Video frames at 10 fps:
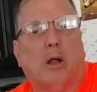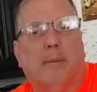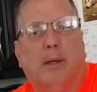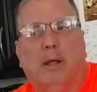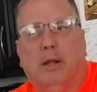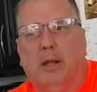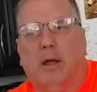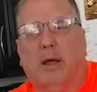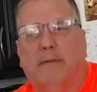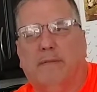I mean,
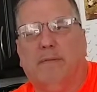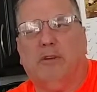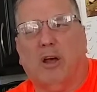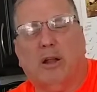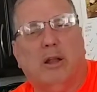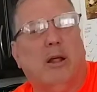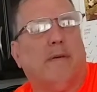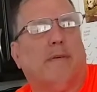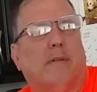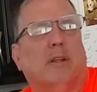I've done
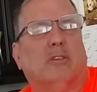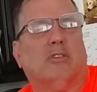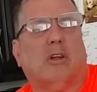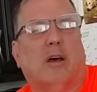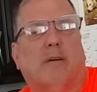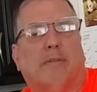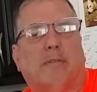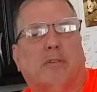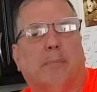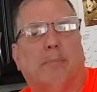enough of this stuff
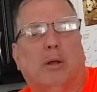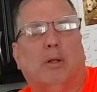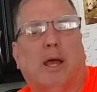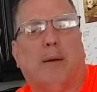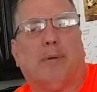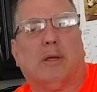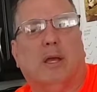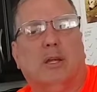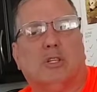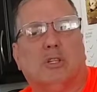to build
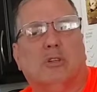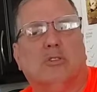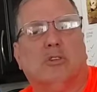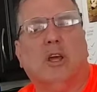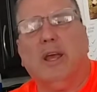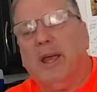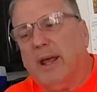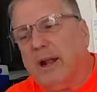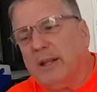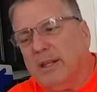applications,
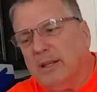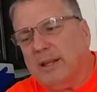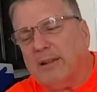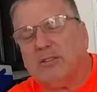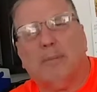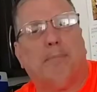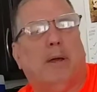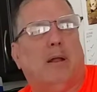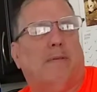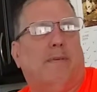and I think that's the
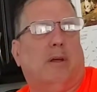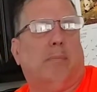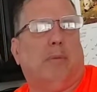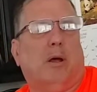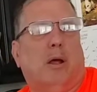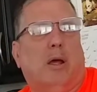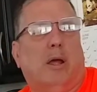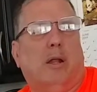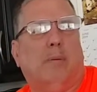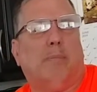benefit
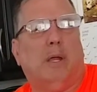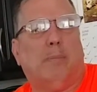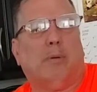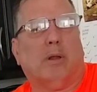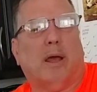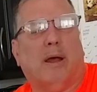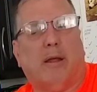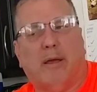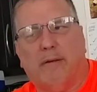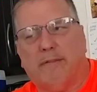behind people
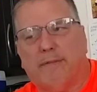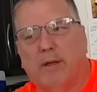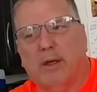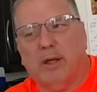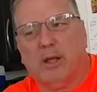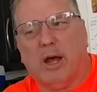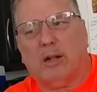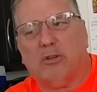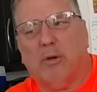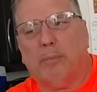that have
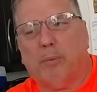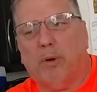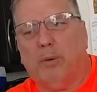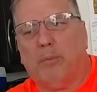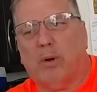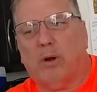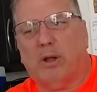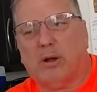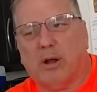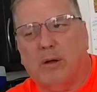got to a point where
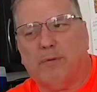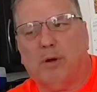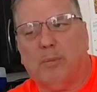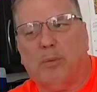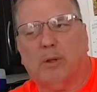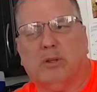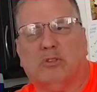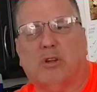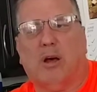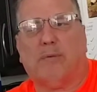they're comfortable with the
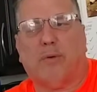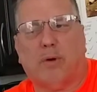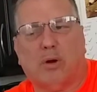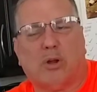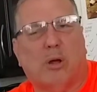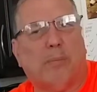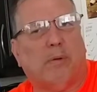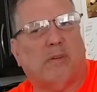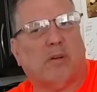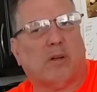software or
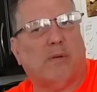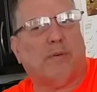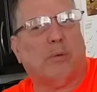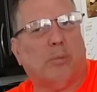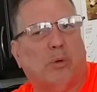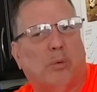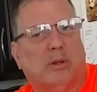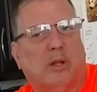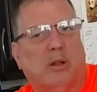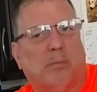comfortable
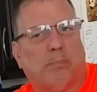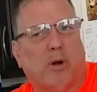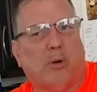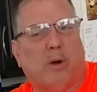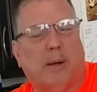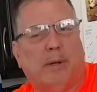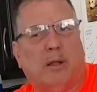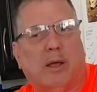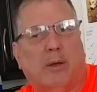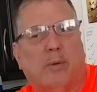with a programming
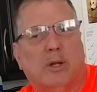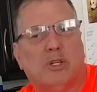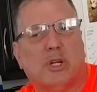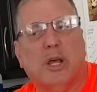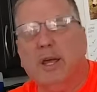language.